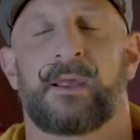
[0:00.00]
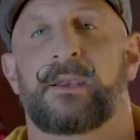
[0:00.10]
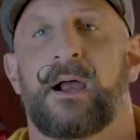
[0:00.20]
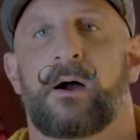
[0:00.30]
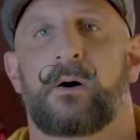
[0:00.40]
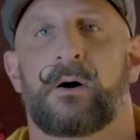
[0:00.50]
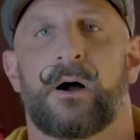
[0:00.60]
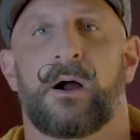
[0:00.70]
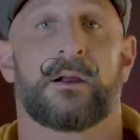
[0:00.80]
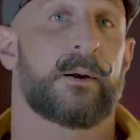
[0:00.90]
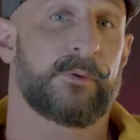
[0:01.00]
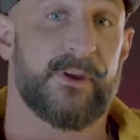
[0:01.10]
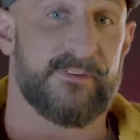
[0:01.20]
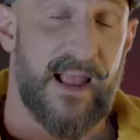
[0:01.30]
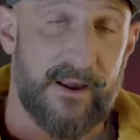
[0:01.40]
Now, a couple
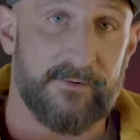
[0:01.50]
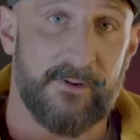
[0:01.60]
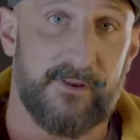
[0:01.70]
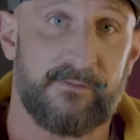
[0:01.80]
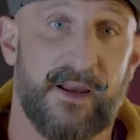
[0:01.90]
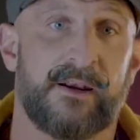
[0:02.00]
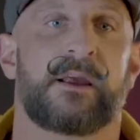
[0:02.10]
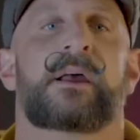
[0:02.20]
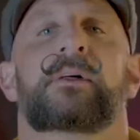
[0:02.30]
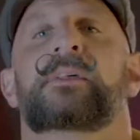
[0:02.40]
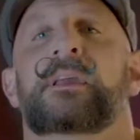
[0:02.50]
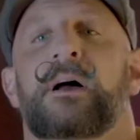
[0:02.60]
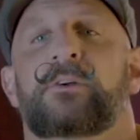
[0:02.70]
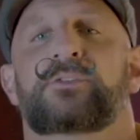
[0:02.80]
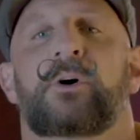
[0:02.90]
days after the event,
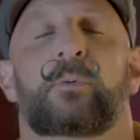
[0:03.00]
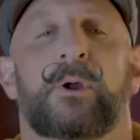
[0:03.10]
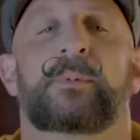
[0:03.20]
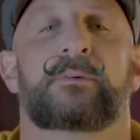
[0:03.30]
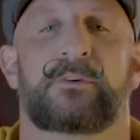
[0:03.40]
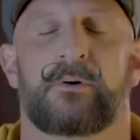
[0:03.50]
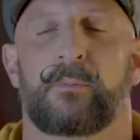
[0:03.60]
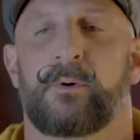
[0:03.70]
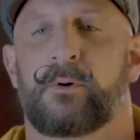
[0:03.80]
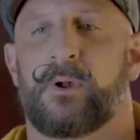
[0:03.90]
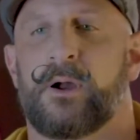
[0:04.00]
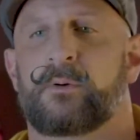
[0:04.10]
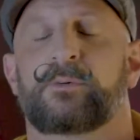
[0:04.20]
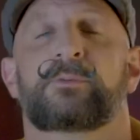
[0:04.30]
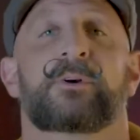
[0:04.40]
the show will be
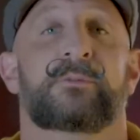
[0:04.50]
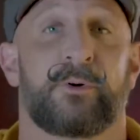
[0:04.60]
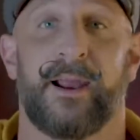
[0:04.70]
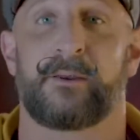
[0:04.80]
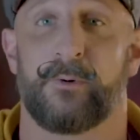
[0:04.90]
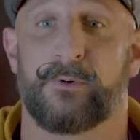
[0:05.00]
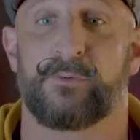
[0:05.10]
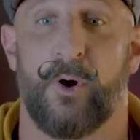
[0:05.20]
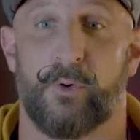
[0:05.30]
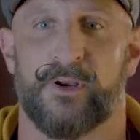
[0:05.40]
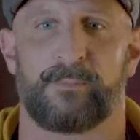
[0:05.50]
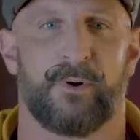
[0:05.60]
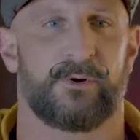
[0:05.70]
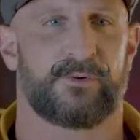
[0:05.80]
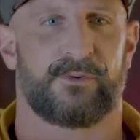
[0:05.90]
viewable for free for anyone who's already
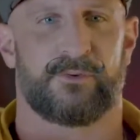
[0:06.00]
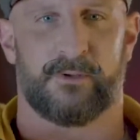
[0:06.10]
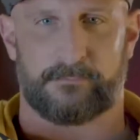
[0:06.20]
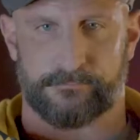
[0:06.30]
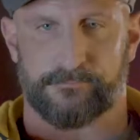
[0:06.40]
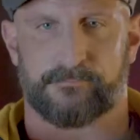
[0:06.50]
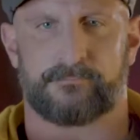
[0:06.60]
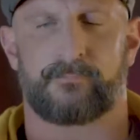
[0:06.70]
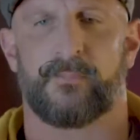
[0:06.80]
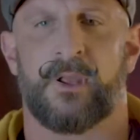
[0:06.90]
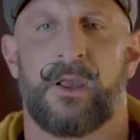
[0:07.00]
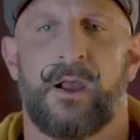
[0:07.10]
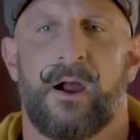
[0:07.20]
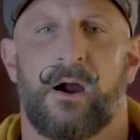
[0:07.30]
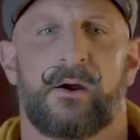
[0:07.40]
purchased it.
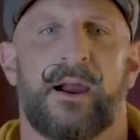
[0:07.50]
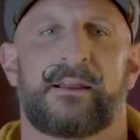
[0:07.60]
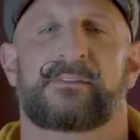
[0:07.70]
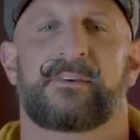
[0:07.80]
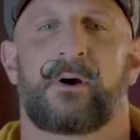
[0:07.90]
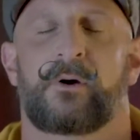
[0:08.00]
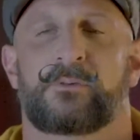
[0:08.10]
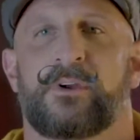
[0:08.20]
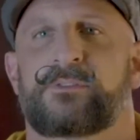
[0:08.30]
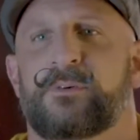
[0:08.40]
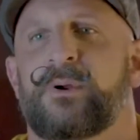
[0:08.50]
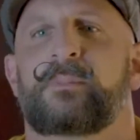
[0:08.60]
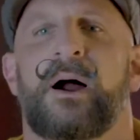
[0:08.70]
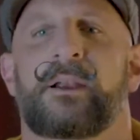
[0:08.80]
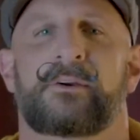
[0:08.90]
All right, so just a
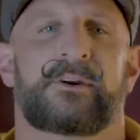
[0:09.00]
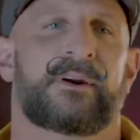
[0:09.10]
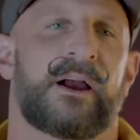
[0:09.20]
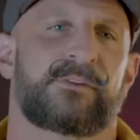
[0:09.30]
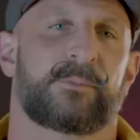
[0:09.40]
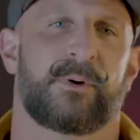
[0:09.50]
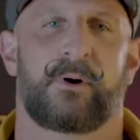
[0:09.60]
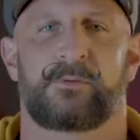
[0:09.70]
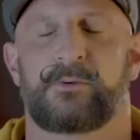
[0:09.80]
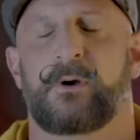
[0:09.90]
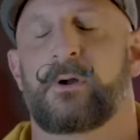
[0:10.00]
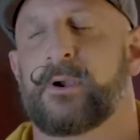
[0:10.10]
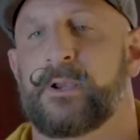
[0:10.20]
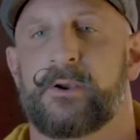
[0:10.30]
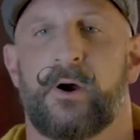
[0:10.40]
reminder, you guys are pros, you
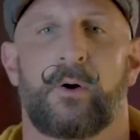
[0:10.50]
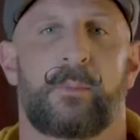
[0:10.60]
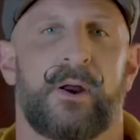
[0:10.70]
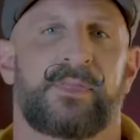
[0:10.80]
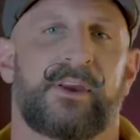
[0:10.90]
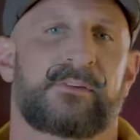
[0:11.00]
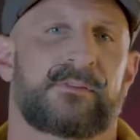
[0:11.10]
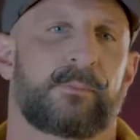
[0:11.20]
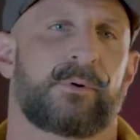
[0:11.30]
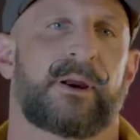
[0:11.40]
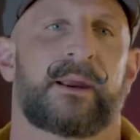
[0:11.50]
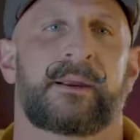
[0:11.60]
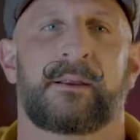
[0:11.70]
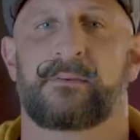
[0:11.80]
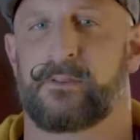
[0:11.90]
already know, but things to
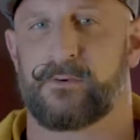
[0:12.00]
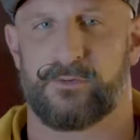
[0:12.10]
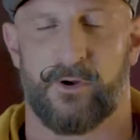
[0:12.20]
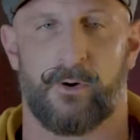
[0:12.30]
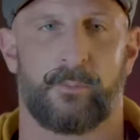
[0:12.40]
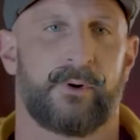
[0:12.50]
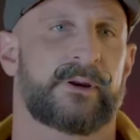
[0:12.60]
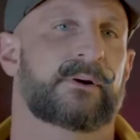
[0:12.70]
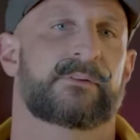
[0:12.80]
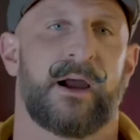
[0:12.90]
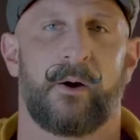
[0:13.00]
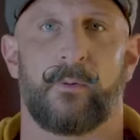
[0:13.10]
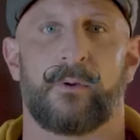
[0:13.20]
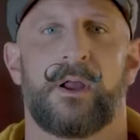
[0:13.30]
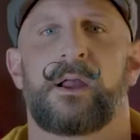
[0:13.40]
bring to the show: bring your
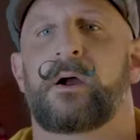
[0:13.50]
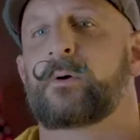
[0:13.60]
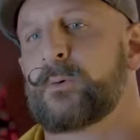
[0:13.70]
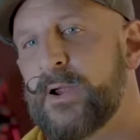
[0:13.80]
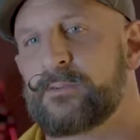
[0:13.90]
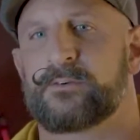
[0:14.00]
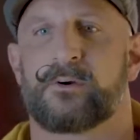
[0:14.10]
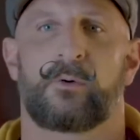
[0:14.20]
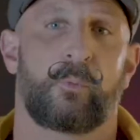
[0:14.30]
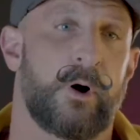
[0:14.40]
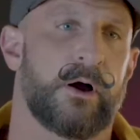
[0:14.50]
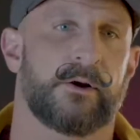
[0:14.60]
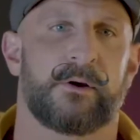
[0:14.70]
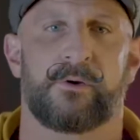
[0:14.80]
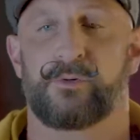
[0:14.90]
towel, a razor,
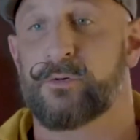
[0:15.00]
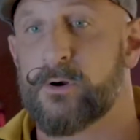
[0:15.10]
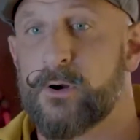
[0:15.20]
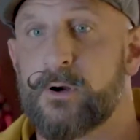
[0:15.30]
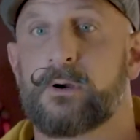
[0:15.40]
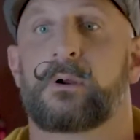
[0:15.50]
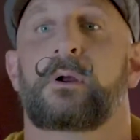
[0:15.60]
water, sugar,